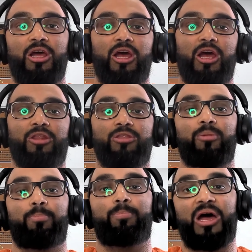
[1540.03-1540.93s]
And the
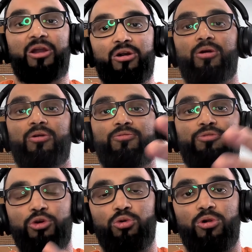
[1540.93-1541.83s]
better
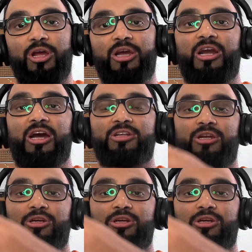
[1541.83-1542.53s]
fuel ignites at